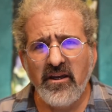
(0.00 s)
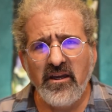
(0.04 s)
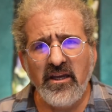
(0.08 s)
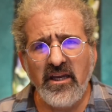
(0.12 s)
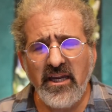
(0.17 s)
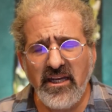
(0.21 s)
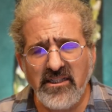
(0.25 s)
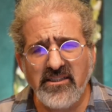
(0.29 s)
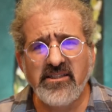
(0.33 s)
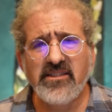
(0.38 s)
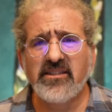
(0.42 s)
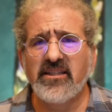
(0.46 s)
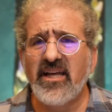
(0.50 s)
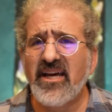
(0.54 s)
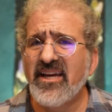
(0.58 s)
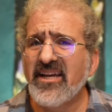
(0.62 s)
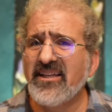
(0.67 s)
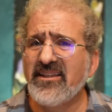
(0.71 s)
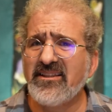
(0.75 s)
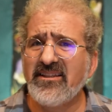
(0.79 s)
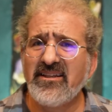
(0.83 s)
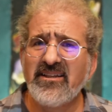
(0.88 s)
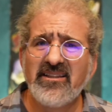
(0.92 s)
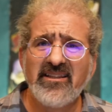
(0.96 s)
it's
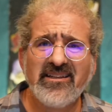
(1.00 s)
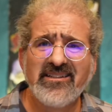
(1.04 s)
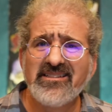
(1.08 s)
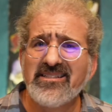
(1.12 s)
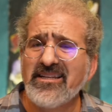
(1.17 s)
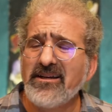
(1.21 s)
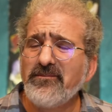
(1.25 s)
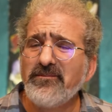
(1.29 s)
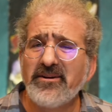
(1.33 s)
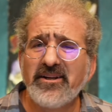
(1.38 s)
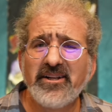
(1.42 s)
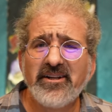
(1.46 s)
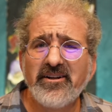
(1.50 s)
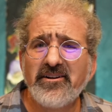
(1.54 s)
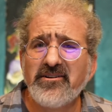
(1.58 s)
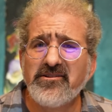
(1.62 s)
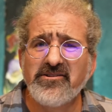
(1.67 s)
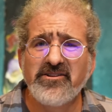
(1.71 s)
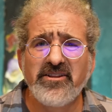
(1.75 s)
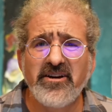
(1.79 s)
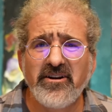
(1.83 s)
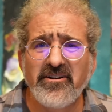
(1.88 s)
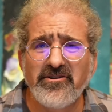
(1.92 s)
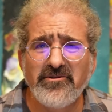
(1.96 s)
likely that somebody
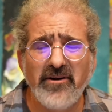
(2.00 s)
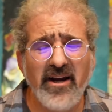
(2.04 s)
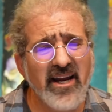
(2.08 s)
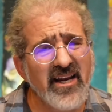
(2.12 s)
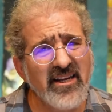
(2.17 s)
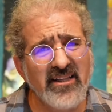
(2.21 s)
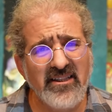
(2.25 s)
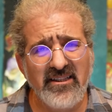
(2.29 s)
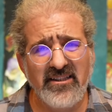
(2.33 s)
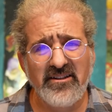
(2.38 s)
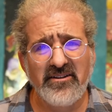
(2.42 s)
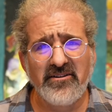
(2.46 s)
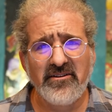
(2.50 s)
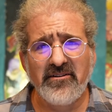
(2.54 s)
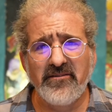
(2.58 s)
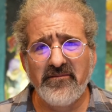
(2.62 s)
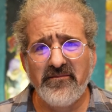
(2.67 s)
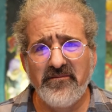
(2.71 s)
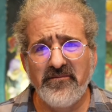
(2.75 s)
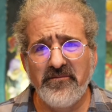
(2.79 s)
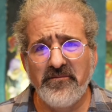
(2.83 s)
knows their dry cleaner,